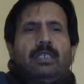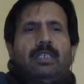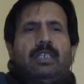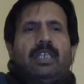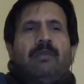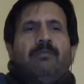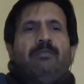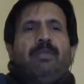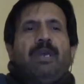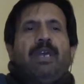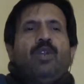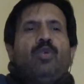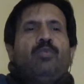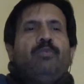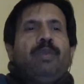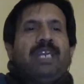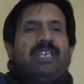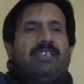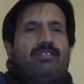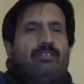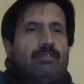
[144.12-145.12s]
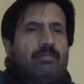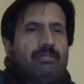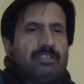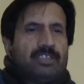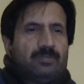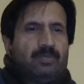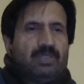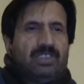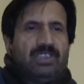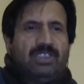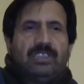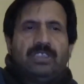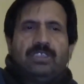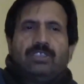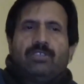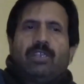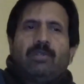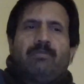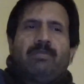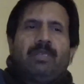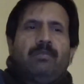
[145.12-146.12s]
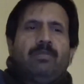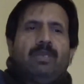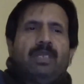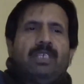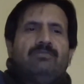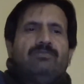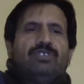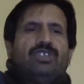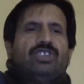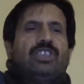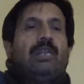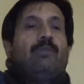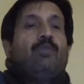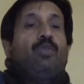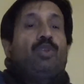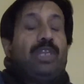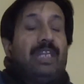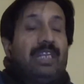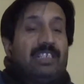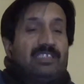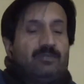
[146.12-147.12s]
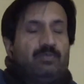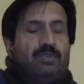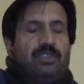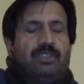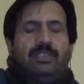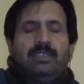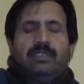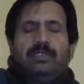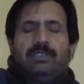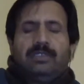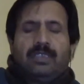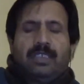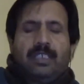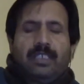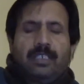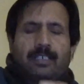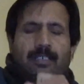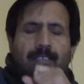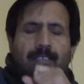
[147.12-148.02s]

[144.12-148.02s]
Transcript: Campylobacter species, or maybe Salmonella species, or